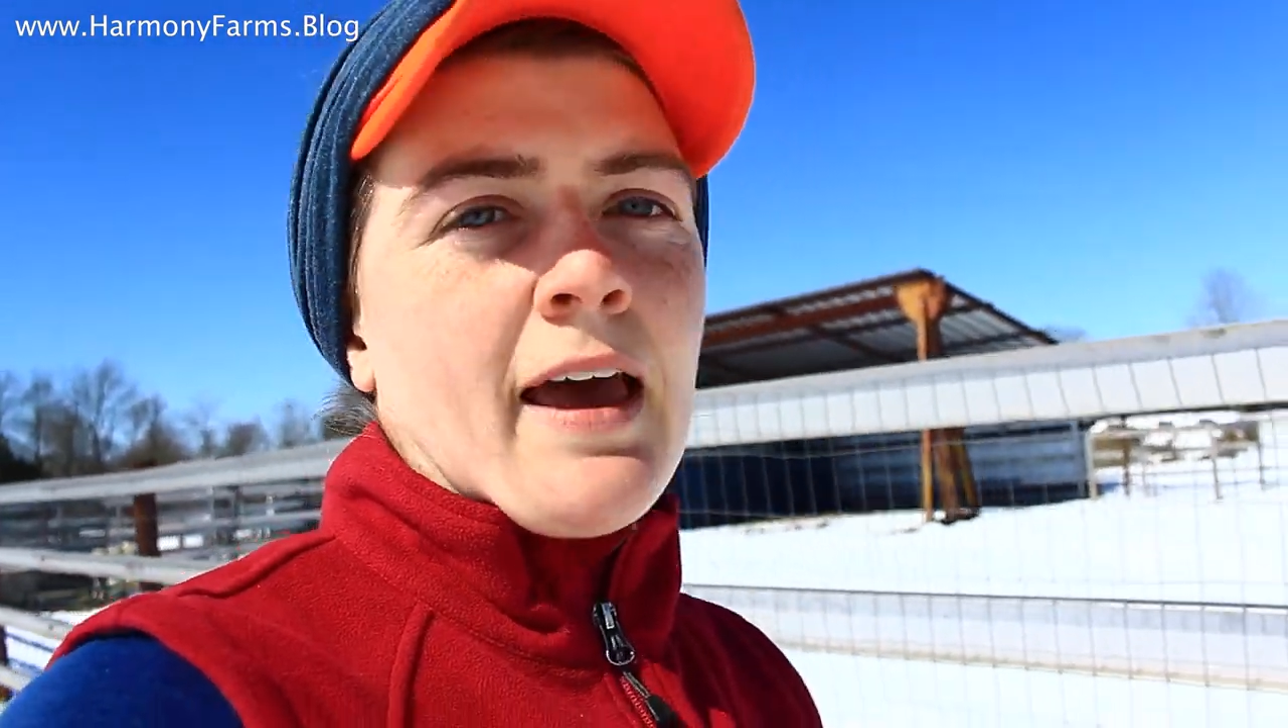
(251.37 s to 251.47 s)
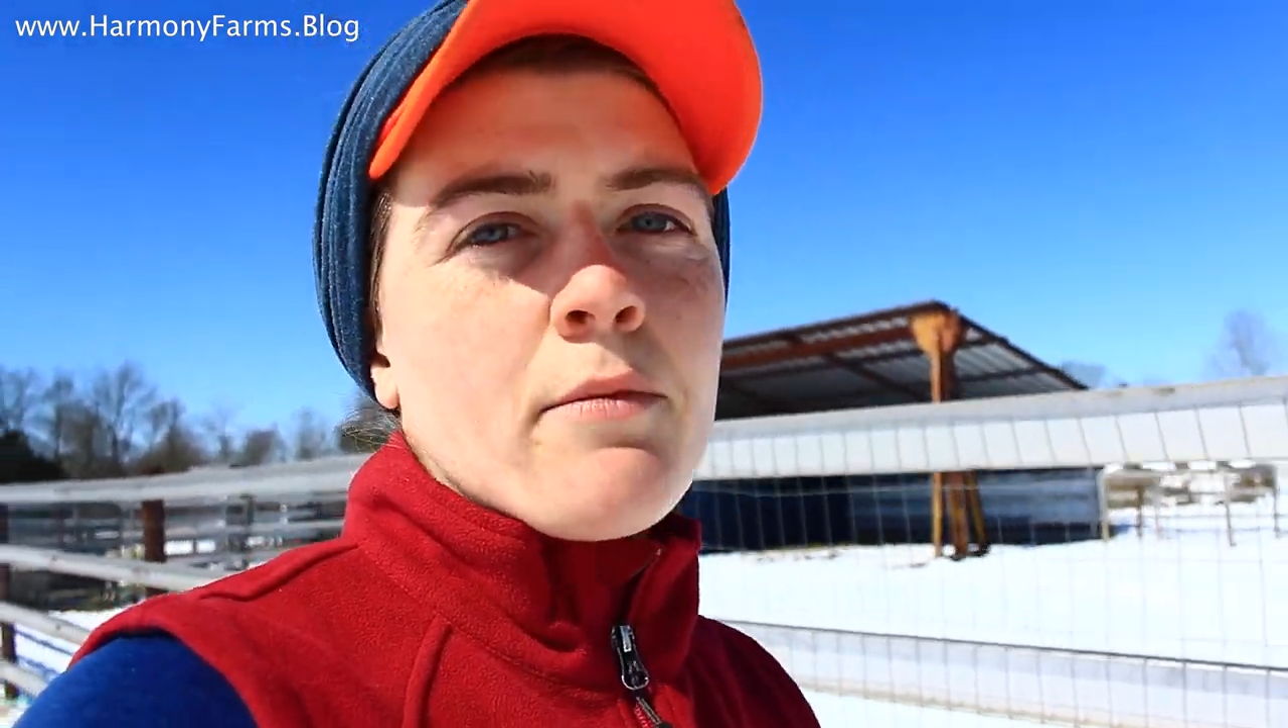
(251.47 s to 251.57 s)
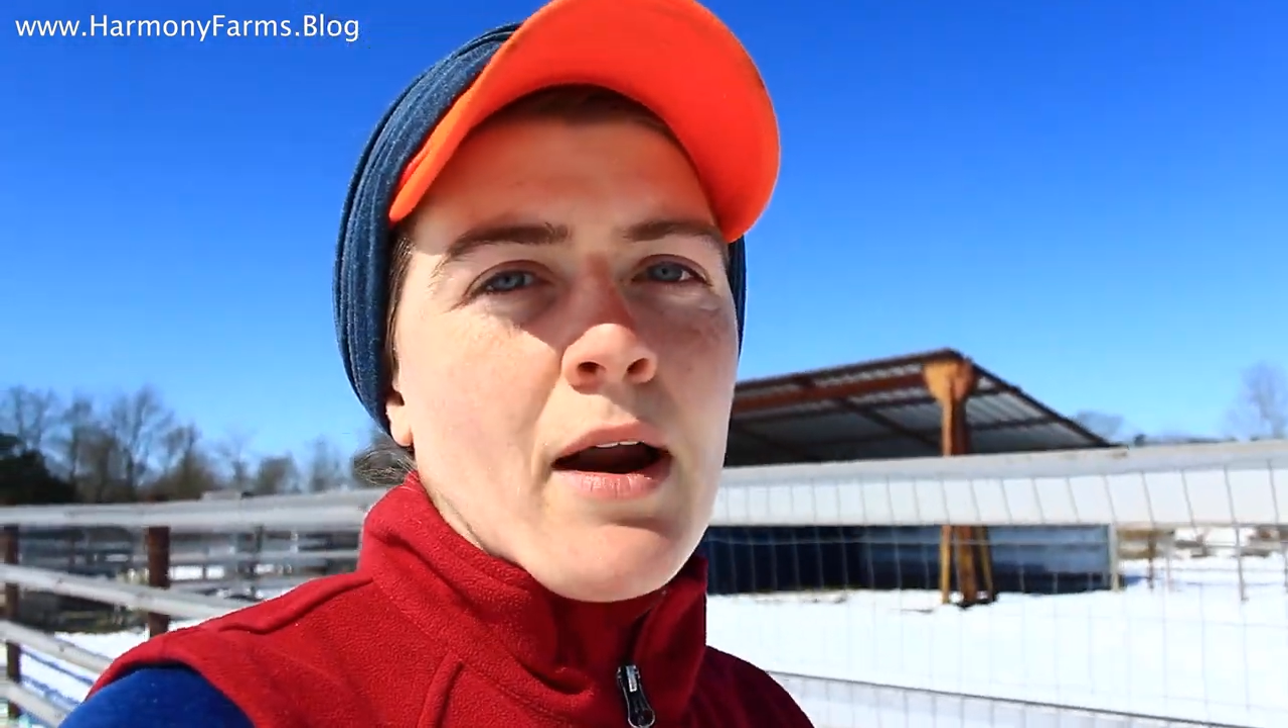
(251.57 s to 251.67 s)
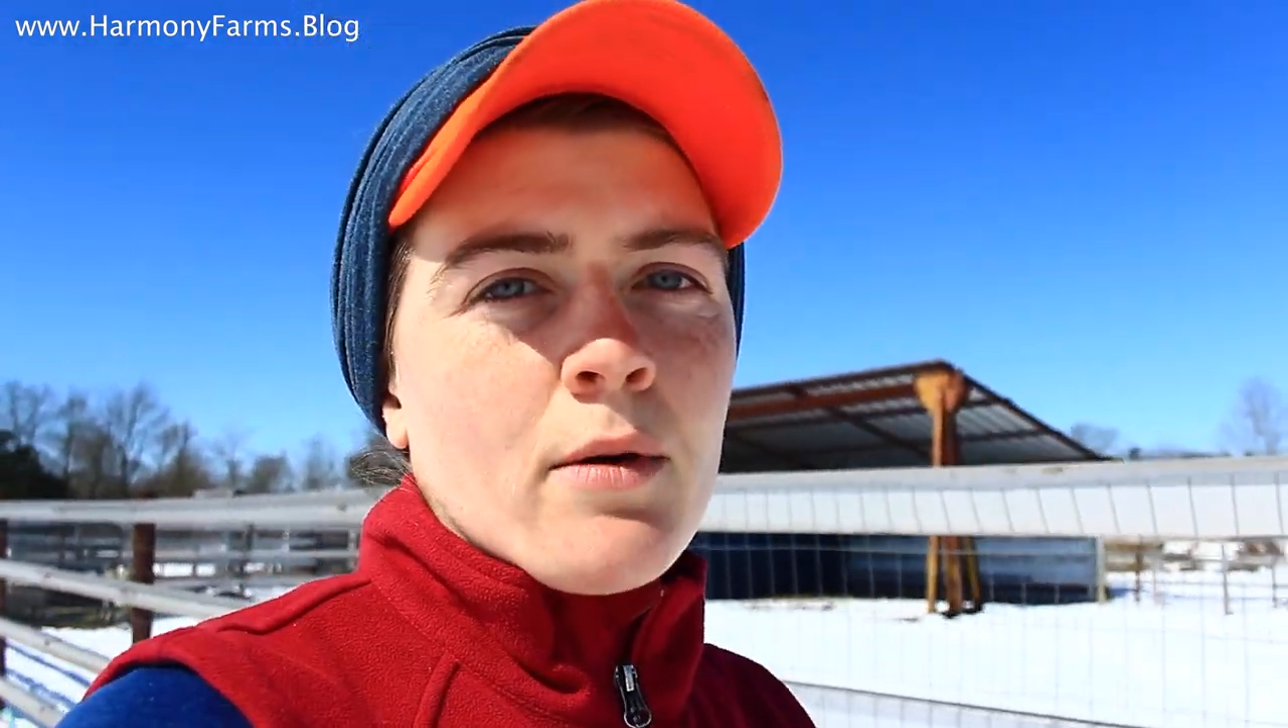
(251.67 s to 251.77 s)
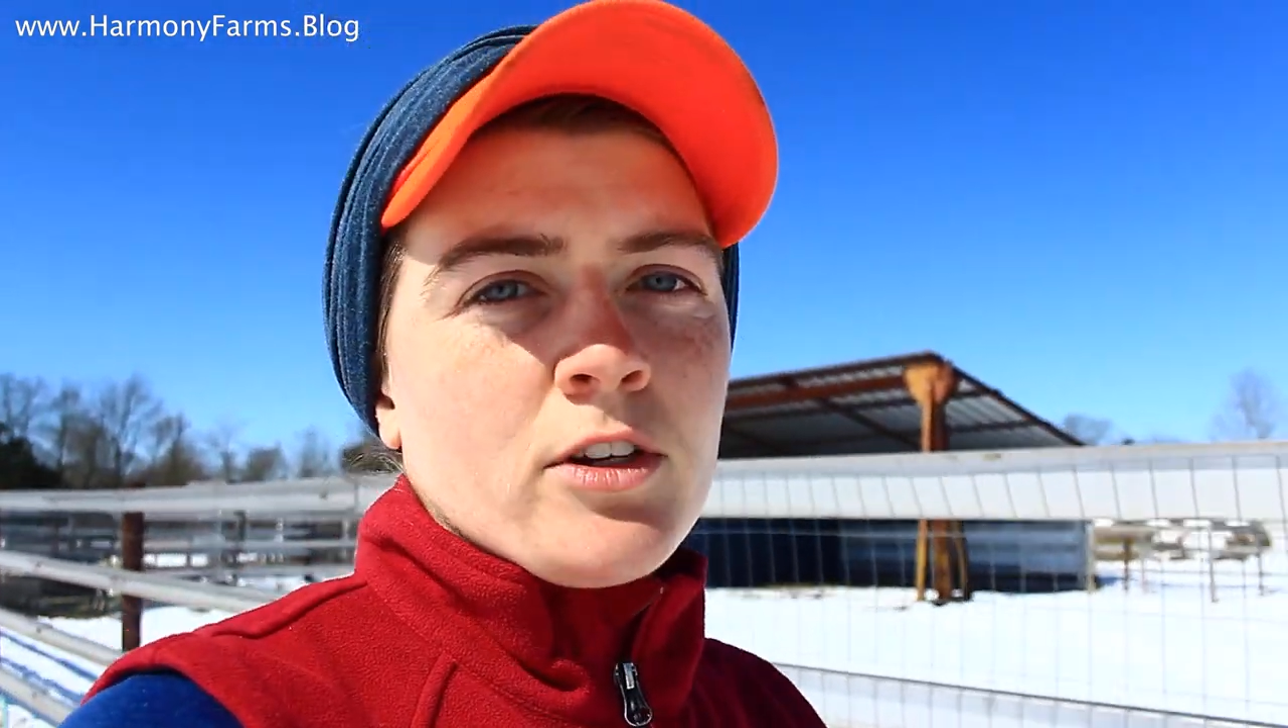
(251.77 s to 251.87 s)
that
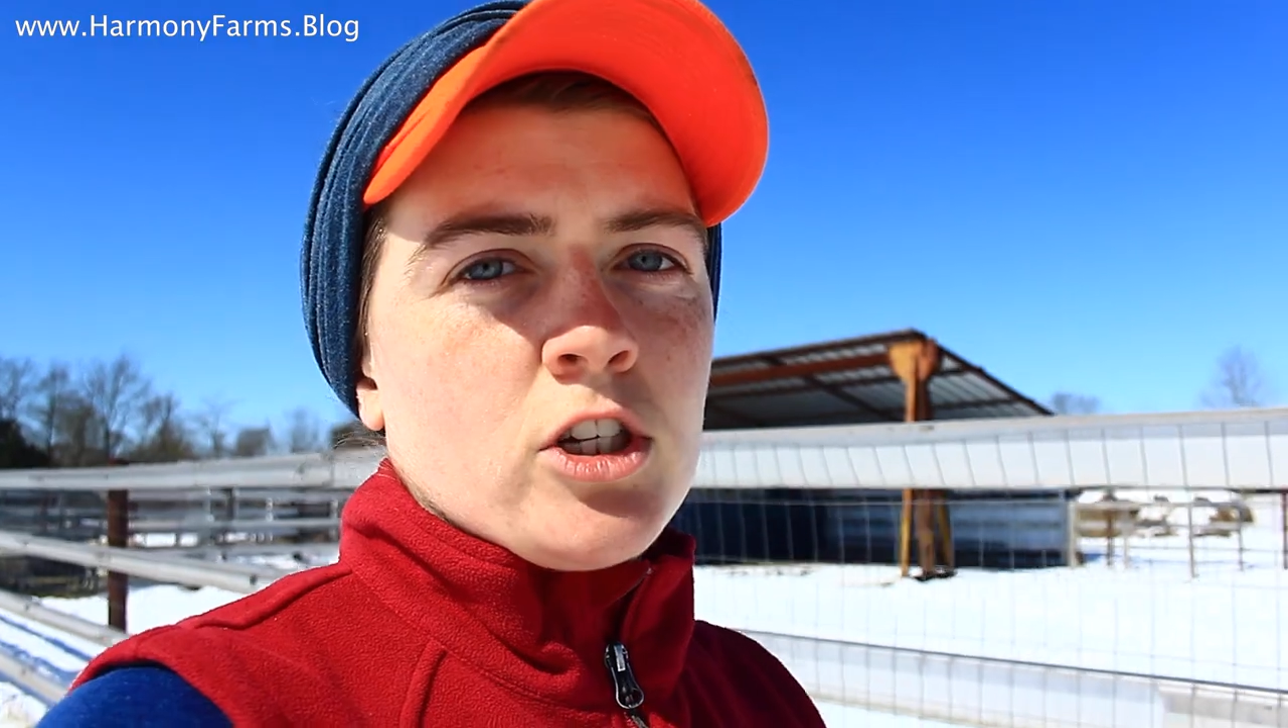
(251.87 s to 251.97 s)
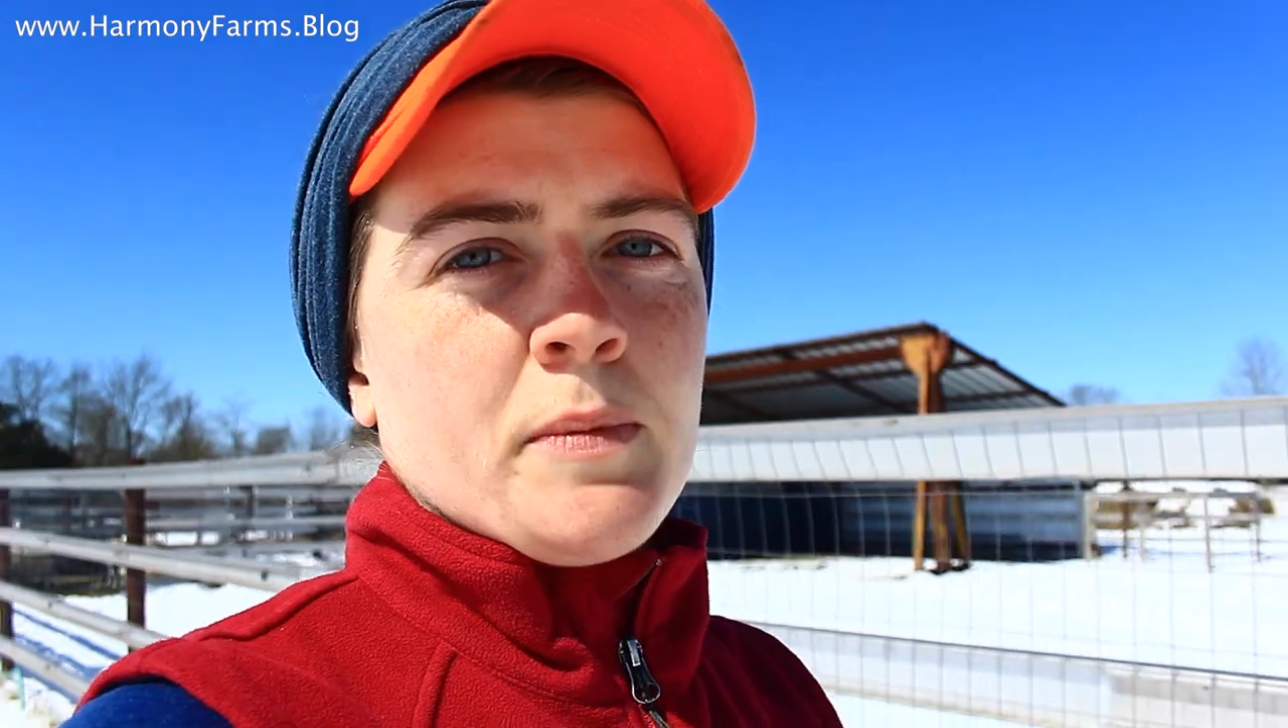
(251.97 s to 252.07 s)
route is